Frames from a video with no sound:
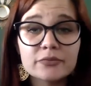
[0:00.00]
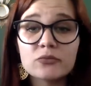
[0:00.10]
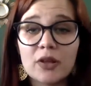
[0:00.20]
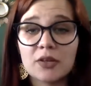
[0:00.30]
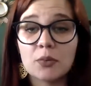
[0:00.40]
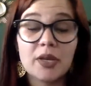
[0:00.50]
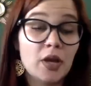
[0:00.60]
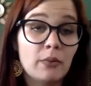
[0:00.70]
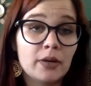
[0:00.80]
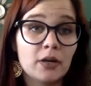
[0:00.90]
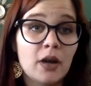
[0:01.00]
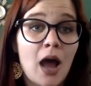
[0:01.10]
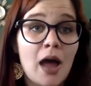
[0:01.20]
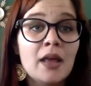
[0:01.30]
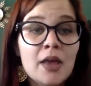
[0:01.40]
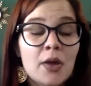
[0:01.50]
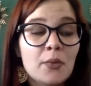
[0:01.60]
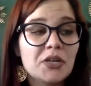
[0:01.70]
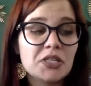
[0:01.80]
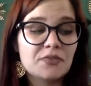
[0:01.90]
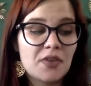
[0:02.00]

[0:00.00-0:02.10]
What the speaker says: whether we know it or not, which is